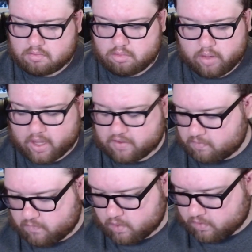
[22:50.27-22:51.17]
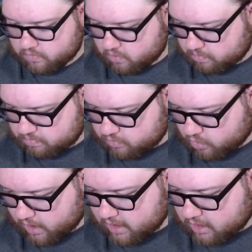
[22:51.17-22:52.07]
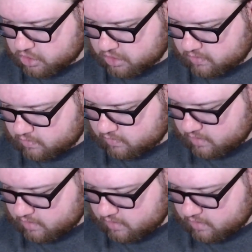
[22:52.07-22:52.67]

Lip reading: like I said before, those are great additions